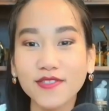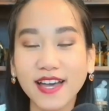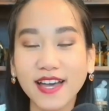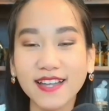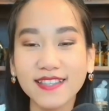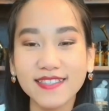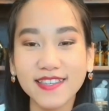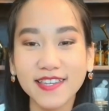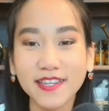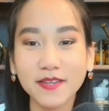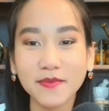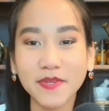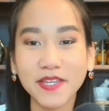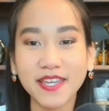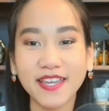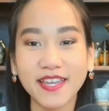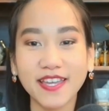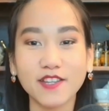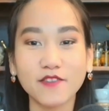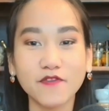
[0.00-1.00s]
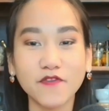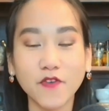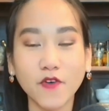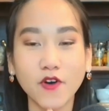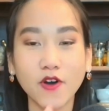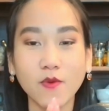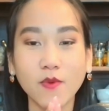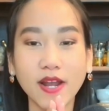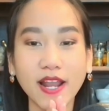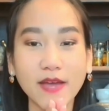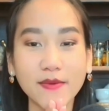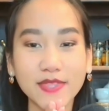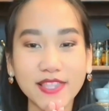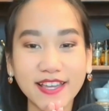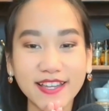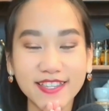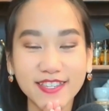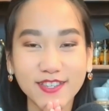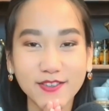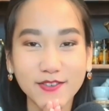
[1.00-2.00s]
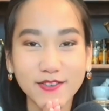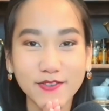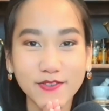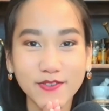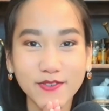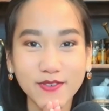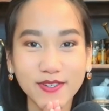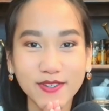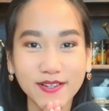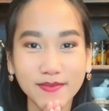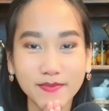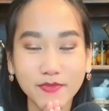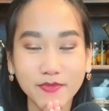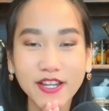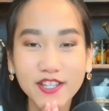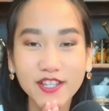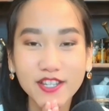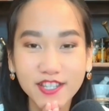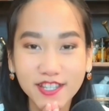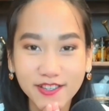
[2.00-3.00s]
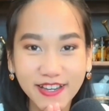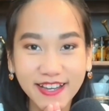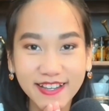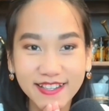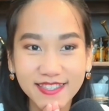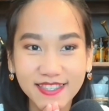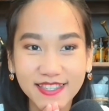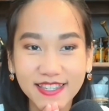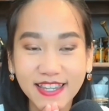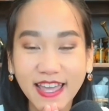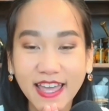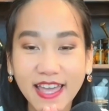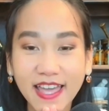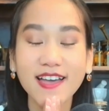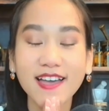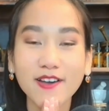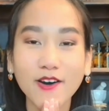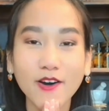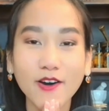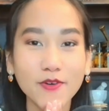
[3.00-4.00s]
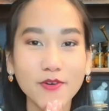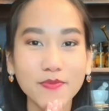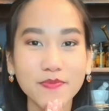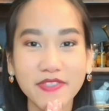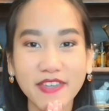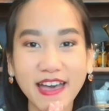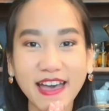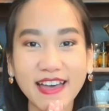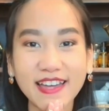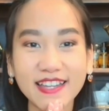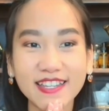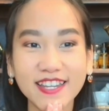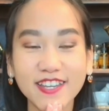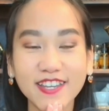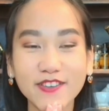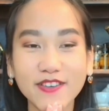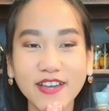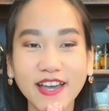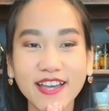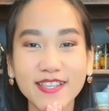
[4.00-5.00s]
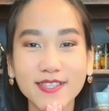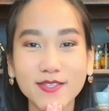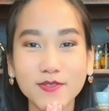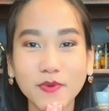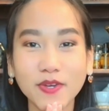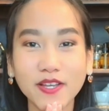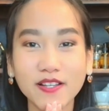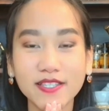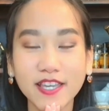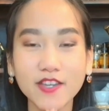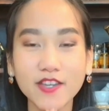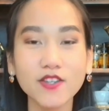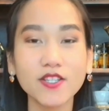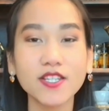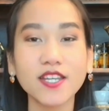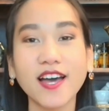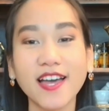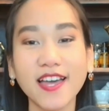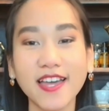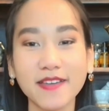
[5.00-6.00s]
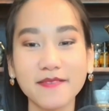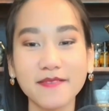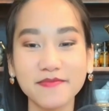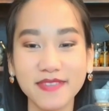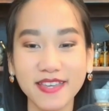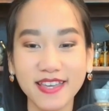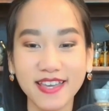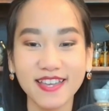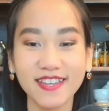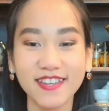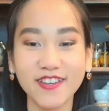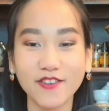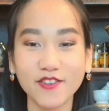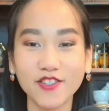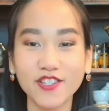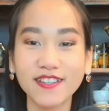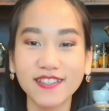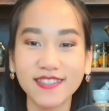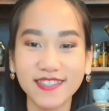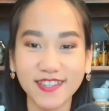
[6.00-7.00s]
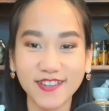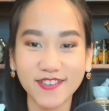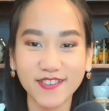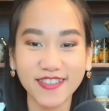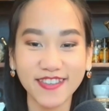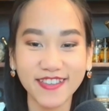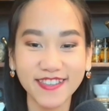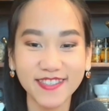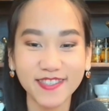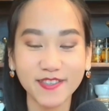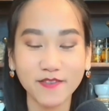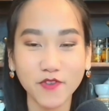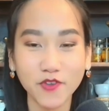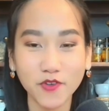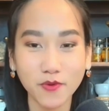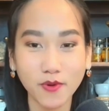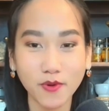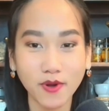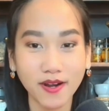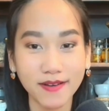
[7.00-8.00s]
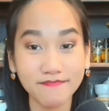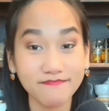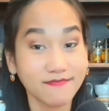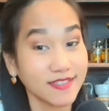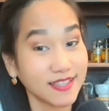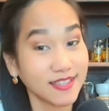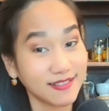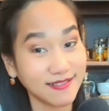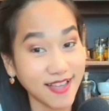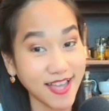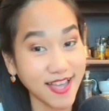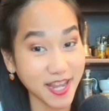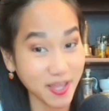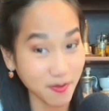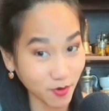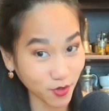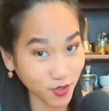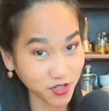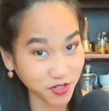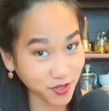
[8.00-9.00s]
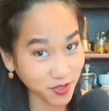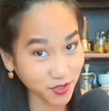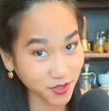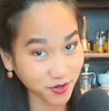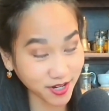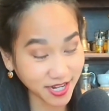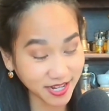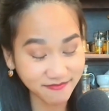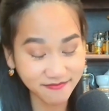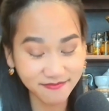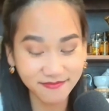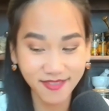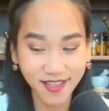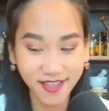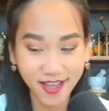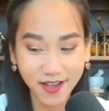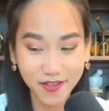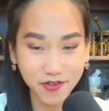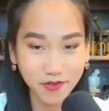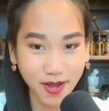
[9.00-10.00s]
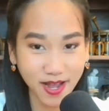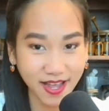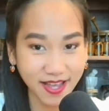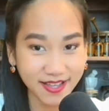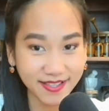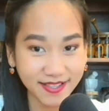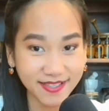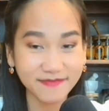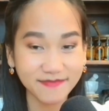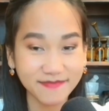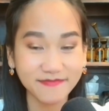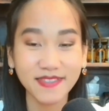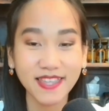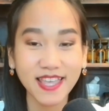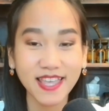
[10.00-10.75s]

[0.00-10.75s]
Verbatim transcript: that's going to be it for what I would like to bring to you guys today. I hope that you guys will take your time, you know, to consider this if you are an emotional authority. Otherwise,